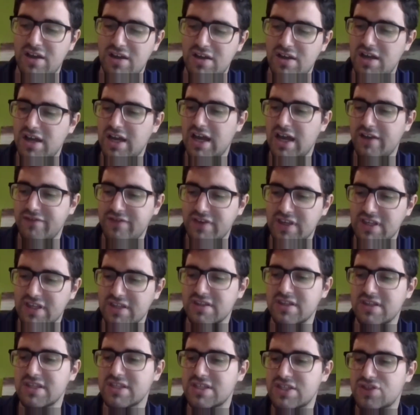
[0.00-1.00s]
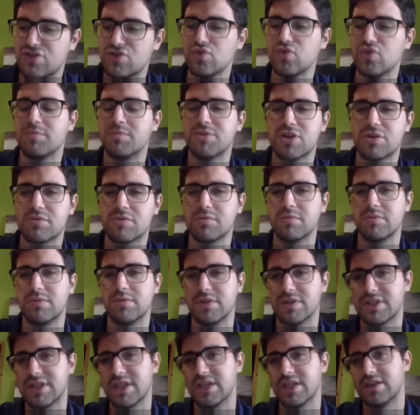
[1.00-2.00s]
having these two
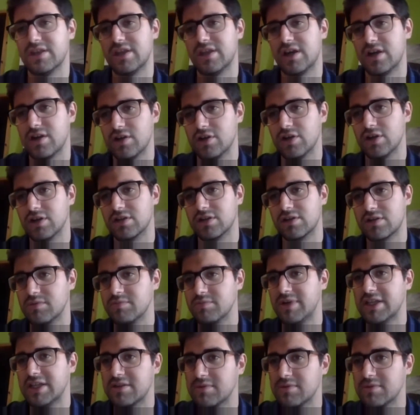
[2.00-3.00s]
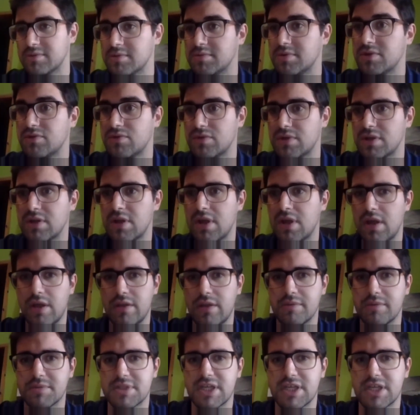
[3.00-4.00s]
observables that are not compatible between
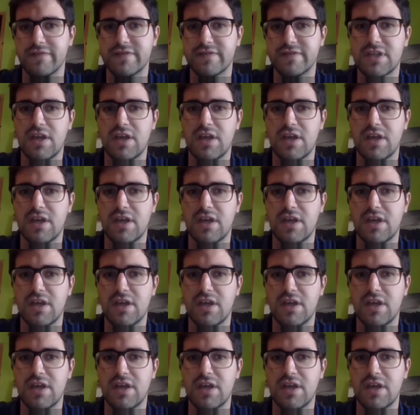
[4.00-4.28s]
themselves.